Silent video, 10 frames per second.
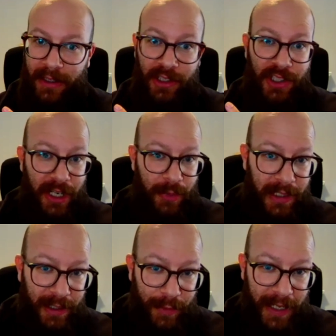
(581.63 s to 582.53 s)

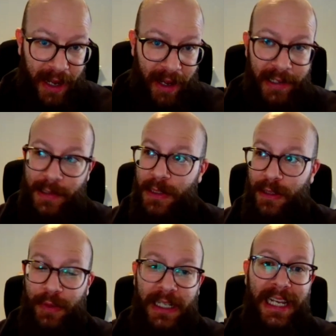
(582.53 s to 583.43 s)
generative AI and
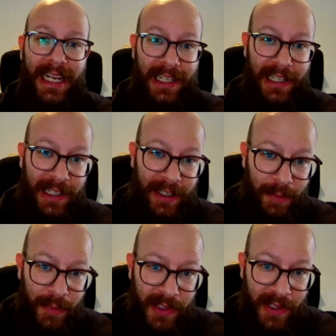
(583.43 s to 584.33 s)
specifically
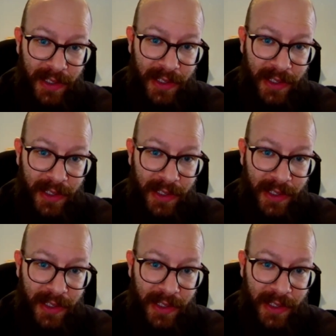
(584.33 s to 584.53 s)
LLMs